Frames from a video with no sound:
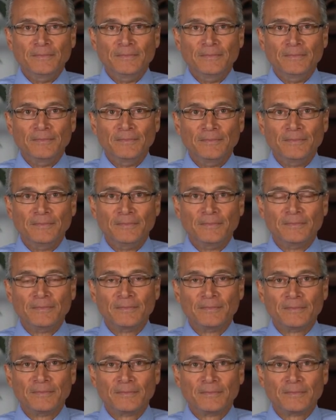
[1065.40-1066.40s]

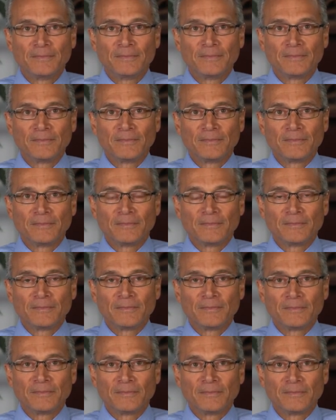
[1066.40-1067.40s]

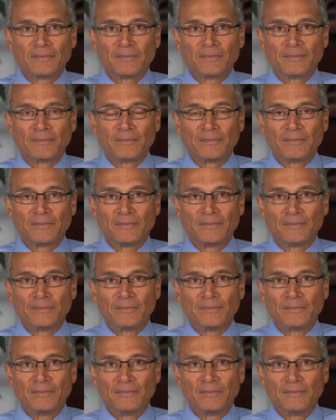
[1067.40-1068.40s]

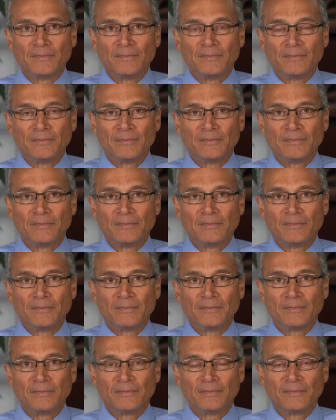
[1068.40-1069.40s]

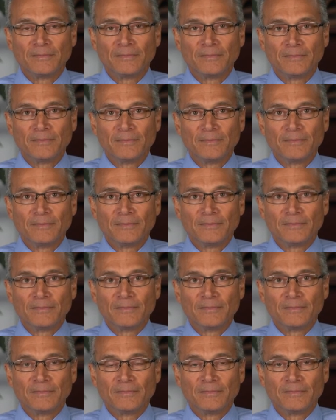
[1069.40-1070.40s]

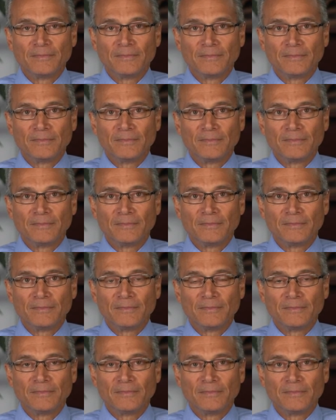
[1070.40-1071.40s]

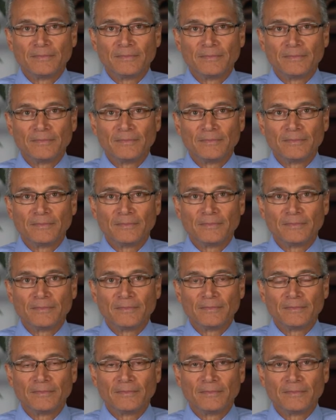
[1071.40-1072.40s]

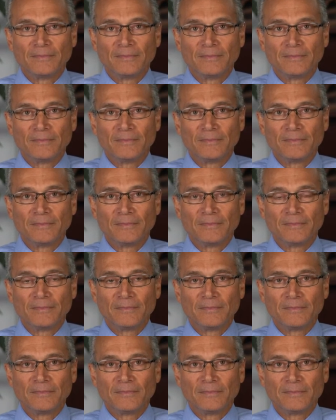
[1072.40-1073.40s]
This person isn't speaking.